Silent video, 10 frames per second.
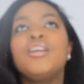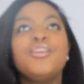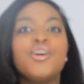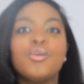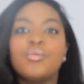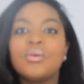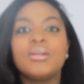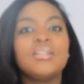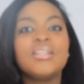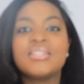You know,
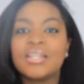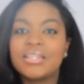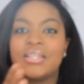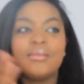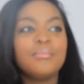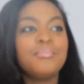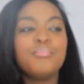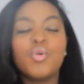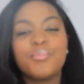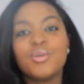there's nothing
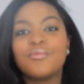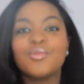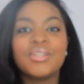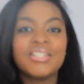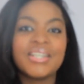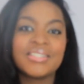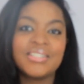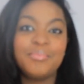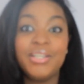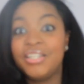more beautiful than
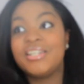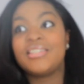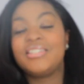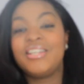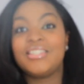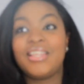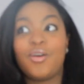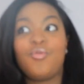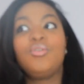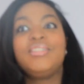chest to being chest to chest
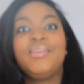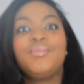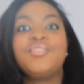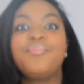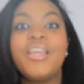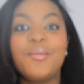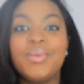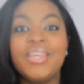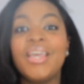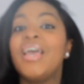like all day with your
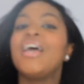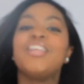baby,